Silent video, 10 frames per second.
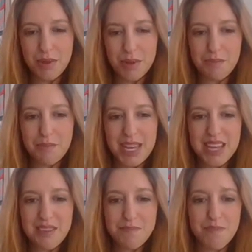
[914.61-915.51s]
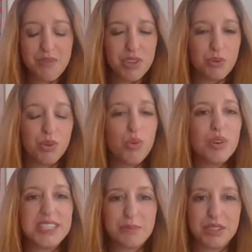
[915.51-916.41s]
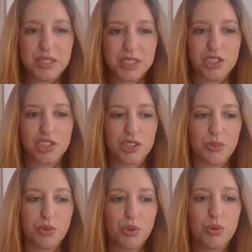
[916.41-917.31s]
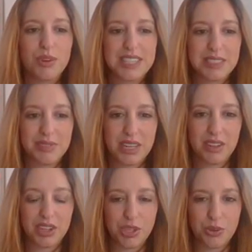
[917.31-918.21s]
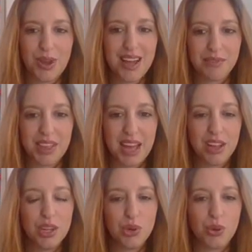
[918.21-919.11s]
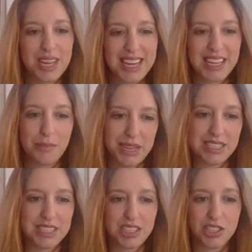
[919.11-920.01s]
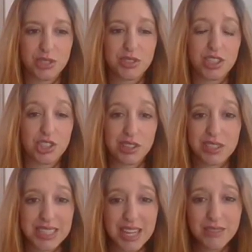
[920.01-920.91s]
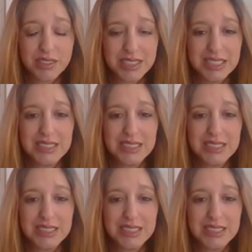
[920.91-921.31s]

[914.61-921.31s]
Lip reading: But many of you will already be on social and will already feel that you have that organic ability to do social yourselves.